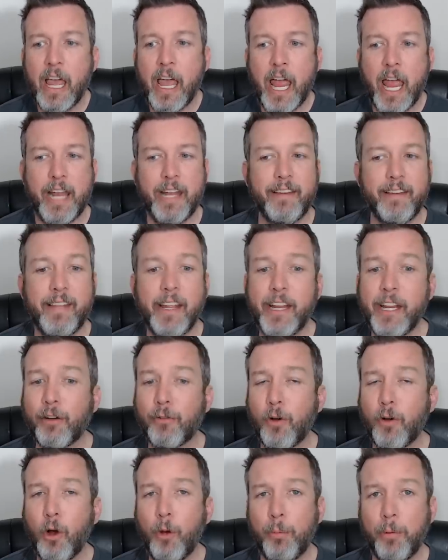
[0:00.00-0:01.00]
and he's hitting a
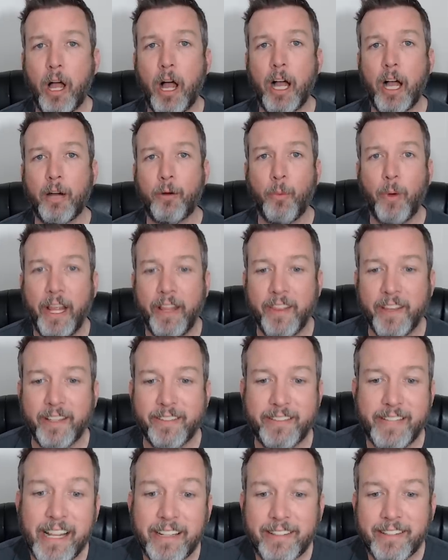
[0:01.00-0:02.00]
roadblock when the
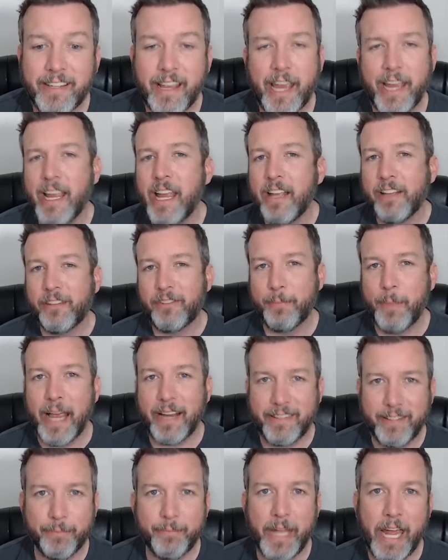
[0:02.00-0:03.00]
sensei
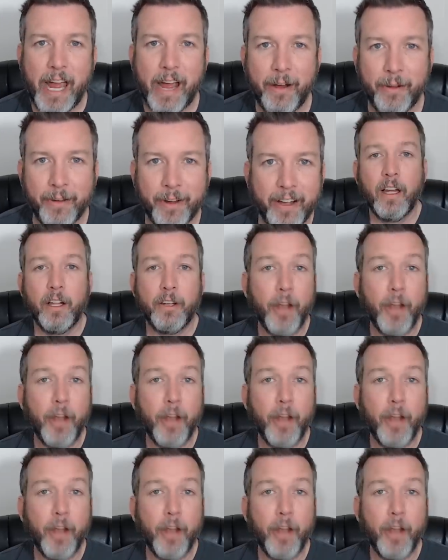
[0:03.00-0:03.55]
smacks him down.